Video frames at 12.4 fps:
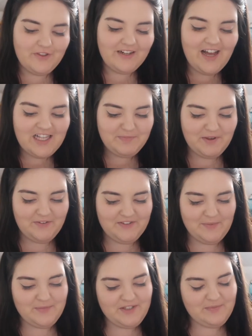the last bit of
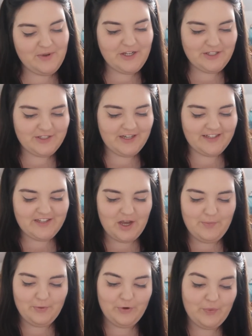Simpson merchandise
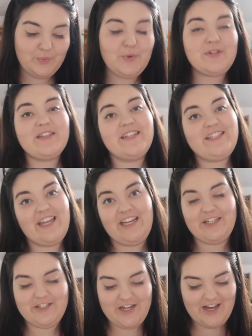I bought was a
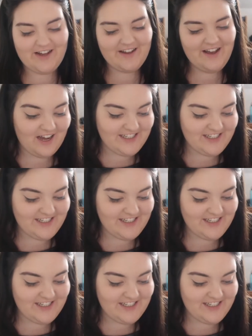t-shirt.